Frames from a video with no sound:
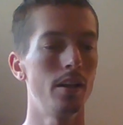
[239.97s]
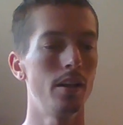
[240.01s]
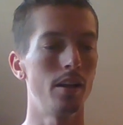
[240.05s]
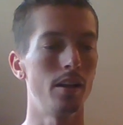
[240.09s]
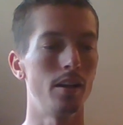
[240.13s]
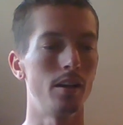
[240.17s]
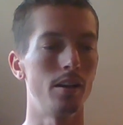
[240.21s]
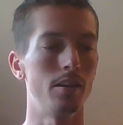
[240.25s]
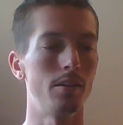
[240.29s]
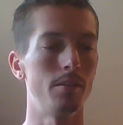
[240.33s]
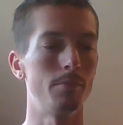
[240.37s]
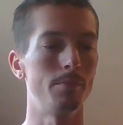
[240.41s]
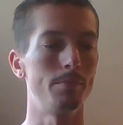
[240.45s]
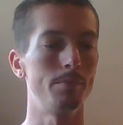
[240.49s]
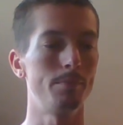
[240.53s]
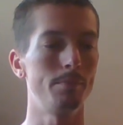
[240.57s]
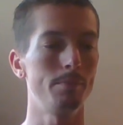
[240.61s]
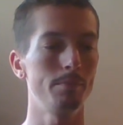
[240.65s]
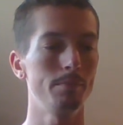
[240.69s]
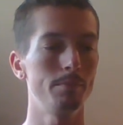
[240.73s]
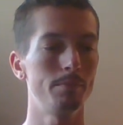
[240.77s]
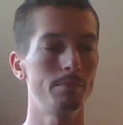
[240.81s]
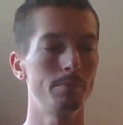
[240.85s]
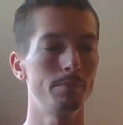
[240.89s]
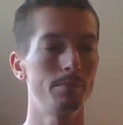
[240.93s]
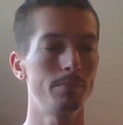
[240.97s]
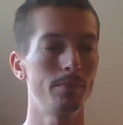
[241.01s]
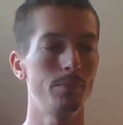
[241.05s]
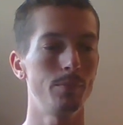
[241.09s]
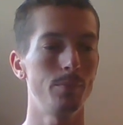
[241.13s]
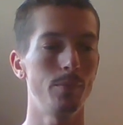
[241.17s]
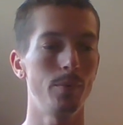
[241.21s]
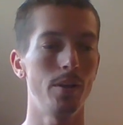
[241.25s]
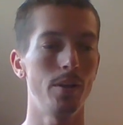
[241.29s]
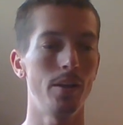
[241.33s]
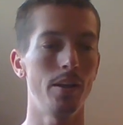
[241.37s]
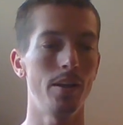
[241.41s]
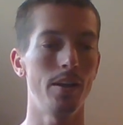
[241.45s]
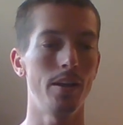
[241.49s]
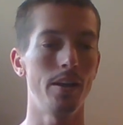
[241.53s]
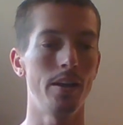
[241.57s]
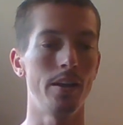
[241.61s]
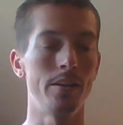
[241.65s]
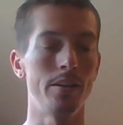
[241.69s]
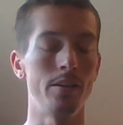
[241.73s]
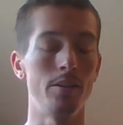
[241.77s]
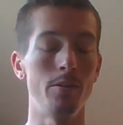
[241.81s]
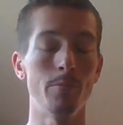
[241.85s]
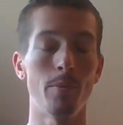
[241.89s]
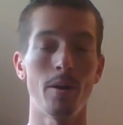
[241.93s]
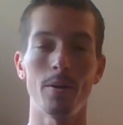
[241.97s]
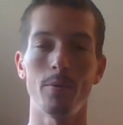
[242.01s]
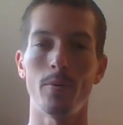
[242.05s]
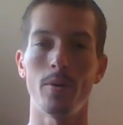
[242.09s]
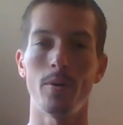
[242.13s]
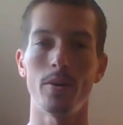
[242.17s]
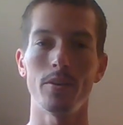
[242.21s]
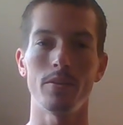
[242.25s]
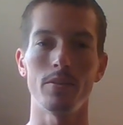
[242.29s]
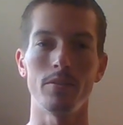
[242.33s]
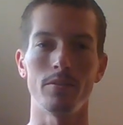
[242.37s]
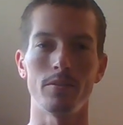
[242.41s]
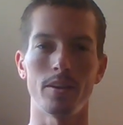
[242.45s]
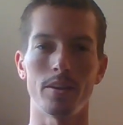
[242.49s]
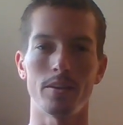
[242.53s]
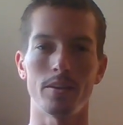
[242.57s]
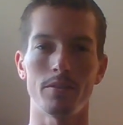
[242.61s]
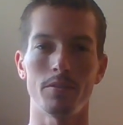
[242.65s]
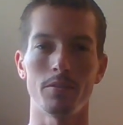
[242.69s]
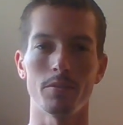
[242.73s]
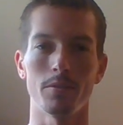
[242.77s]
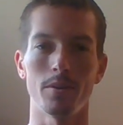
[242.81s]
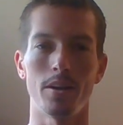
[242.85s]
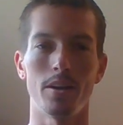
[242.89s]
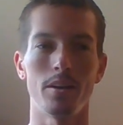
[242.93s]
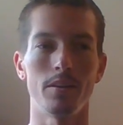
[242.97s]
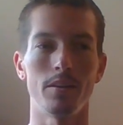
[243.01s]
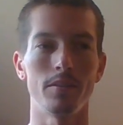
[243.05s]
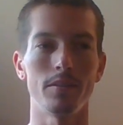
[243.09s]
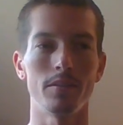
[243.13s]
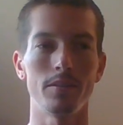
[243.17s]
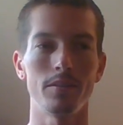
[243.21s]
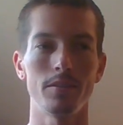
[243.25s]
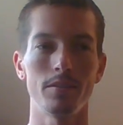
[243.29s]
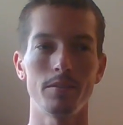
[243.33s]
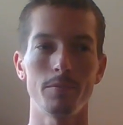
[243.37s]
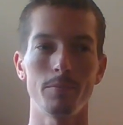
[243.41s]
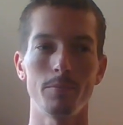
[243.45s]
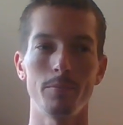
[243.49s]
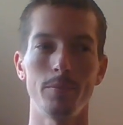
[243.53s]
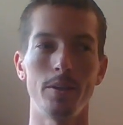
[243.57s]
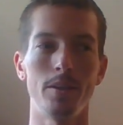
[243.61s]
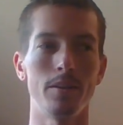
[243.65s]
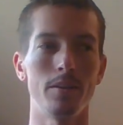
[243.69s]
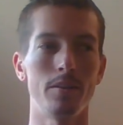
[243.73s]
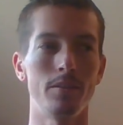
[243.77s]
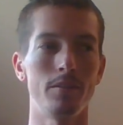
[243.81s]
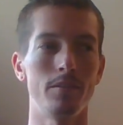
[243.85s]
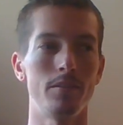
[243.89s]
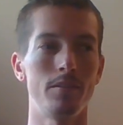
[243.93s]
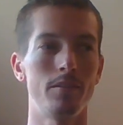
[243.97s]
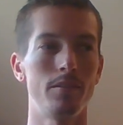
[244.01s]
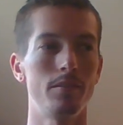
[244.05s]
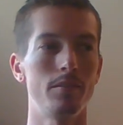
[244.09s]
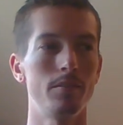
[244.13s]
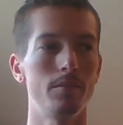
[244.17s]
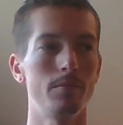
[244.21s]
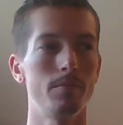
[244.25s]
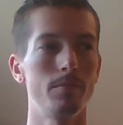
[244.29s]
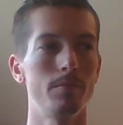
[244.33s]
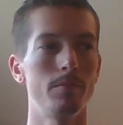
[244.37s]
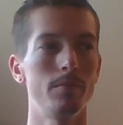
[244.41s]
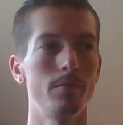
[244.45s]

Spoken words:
and you might want those extra rounds, because